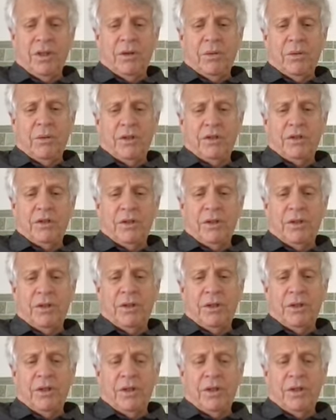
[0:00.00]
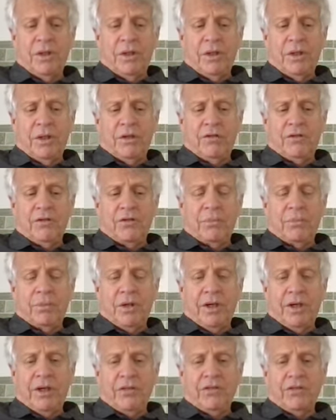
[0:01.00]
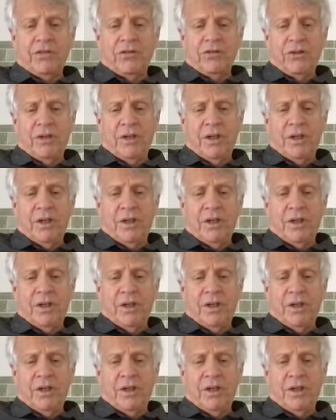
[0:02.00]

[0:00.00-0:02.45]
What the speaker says: we should suppress